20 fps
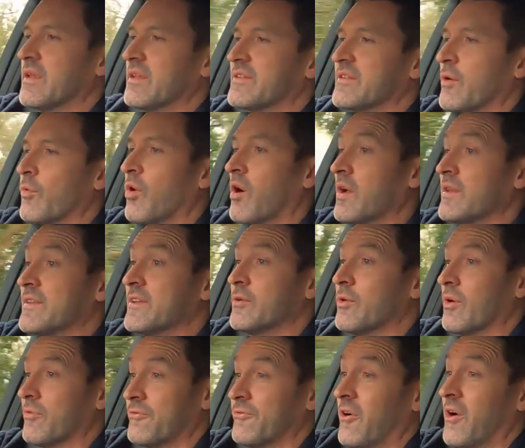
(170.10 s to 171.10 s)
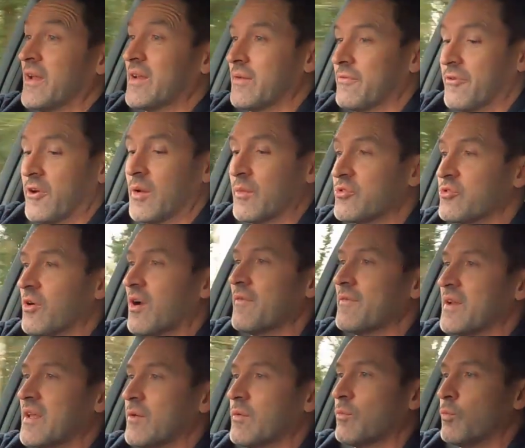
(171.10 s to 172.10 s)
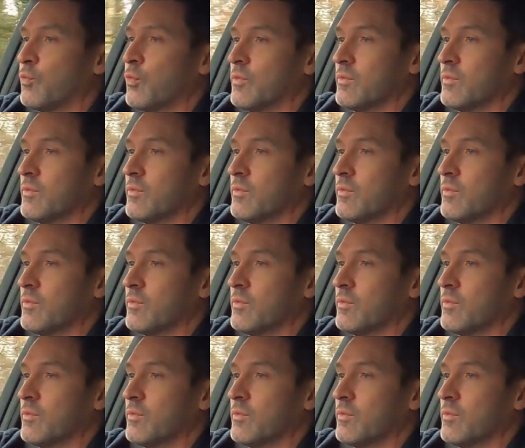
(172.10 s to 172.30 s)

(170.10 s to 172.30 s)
So what I do, I find I'm driving it